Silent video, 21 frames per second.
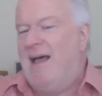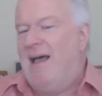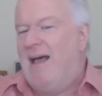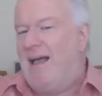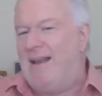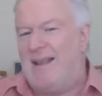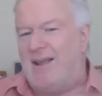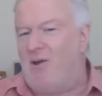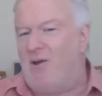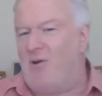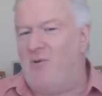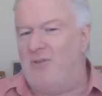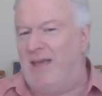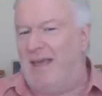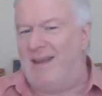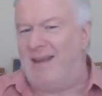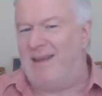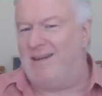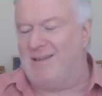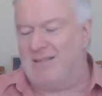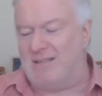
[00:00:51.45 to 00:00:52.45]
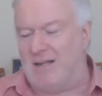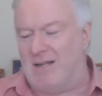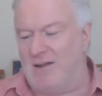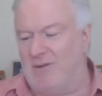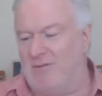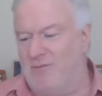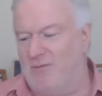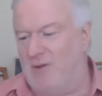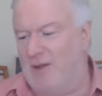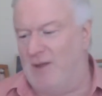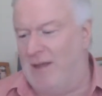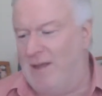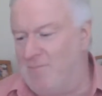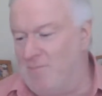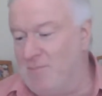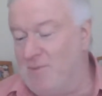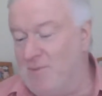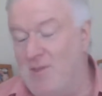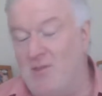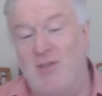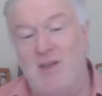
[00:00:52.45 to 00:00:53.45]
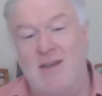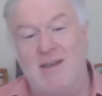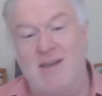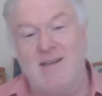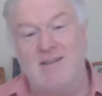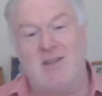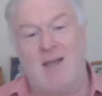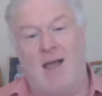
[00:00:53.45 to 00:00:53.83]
I like all that kind of stuff. The thing is,